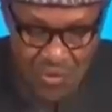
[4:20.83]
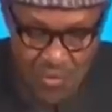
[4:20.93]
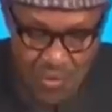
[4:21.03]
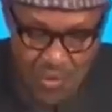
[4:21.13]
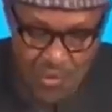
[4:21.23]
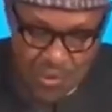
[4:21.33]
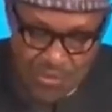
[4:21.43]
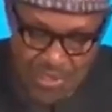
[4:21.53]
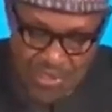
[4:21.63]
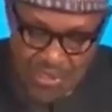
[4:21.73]
We will
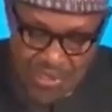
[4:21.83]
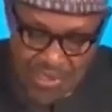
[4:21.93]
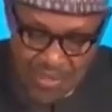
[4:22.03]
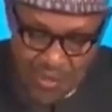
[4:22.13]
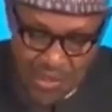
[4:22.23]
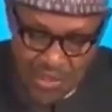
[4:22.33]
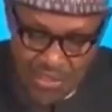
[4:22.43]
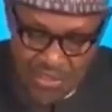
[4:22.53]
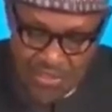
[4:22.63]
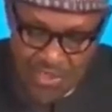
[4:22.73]
take
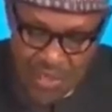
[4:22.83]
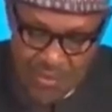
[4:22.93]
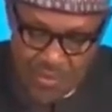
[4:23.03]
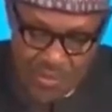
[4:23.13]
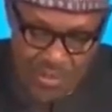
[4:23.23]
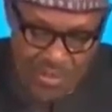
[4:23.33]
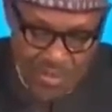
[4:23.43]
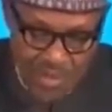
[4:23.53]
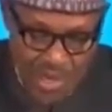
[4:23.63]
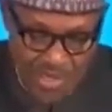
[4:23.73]
concrete steps
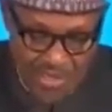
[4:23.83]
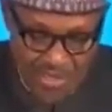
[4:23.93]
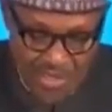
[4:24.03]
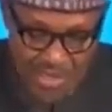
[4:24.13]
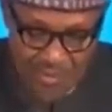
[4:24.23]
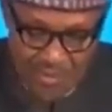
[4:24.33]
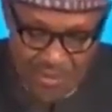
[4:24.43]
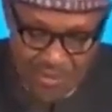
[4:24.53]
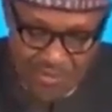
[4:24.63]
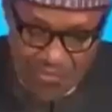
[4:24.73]
to harness climate
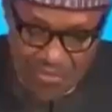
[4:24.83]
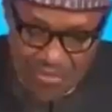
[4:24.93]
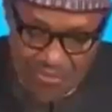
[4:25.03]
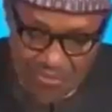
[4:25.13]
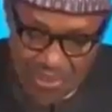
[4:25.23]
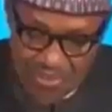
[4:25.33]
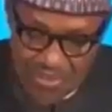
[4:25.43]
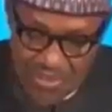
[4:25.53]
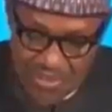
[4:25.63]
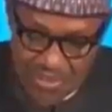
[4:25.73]
innovative
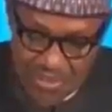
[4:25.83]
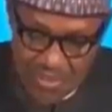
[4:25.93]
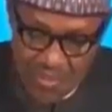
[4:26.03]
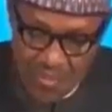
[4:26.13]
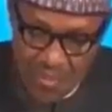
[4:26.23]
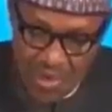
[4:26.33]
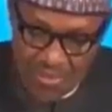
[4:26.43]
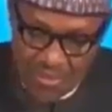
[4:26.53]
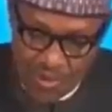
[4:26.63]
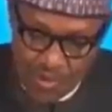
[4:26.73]
ideas by
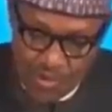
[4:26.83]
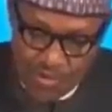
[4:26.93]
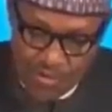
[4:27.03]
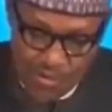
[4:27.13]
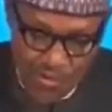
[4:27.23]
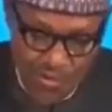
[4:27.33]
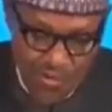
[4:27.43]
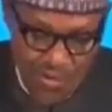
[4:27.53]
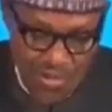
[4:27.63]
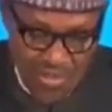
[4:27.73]
including youth
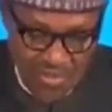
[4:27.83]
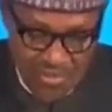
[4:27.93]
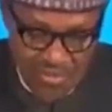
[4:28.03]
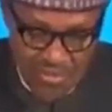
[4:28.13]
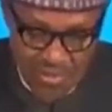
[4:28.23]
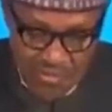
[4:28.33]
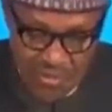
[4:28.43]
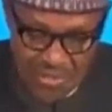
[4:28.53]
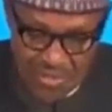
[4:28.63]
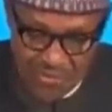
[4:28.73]
in
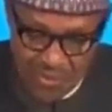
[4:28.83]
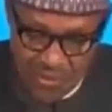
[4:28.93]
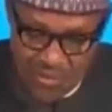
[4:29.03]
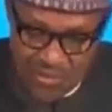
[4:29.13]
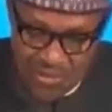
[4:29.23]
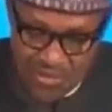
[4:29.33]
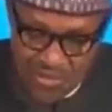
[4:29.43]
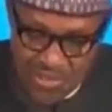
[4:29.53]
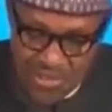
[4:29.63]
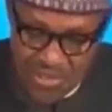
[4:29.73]
decision-making processes
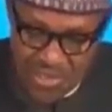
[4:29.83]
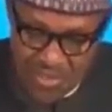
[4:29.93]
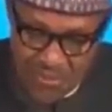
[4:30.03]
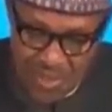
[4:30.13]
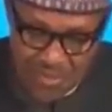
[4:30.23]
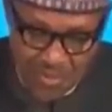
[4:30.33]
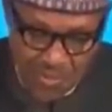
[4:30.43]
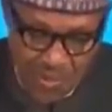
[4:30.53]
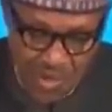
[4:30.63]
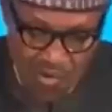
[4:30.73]
as part
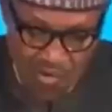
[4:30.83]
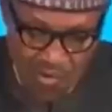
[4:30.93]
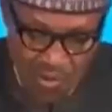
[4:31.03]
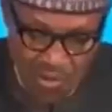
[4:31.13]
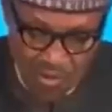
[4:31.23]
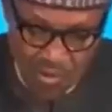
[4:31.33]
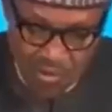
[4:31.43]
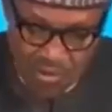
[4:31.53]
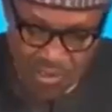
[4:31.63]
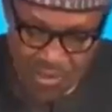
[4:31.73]
of our overall
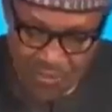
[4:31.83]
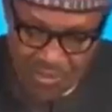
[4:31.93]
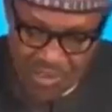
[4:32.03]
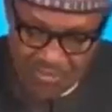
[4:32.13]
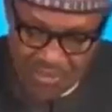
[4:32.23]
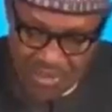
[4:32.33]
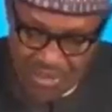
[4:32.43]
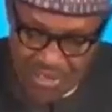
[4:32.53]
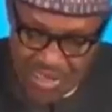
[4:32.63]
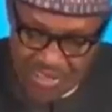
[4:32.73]
climate
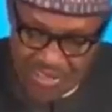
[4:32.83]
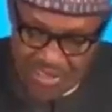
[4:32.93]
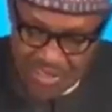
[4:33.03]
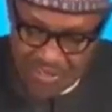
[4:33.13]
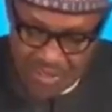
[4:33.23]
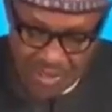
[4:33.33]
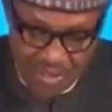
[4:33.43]
governance architecture.